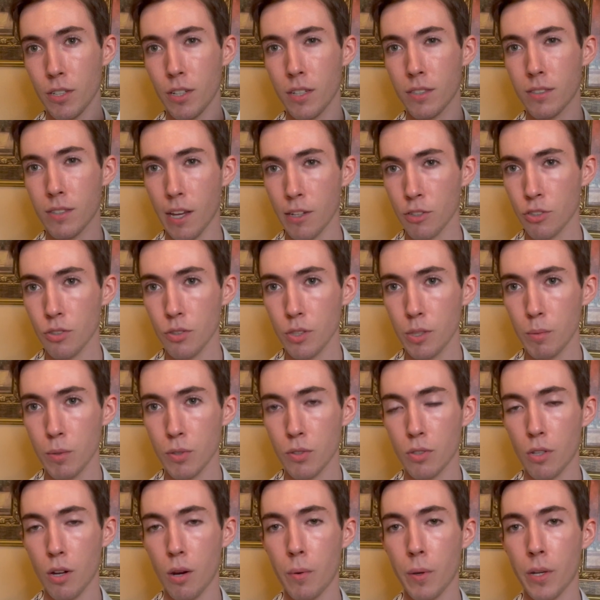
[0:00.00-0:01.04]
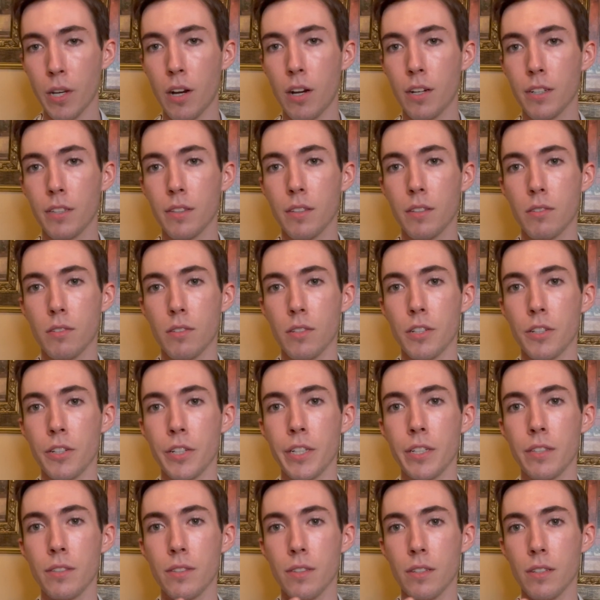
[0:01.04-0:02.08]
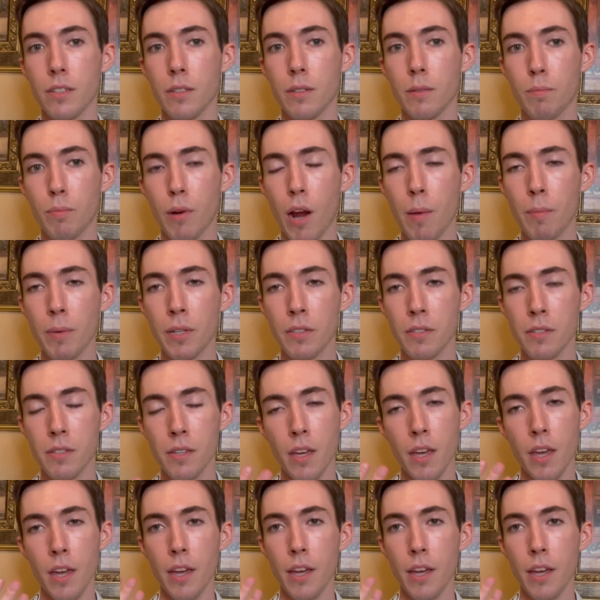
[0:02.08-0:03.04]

Essentially what's going on in the series, the premise,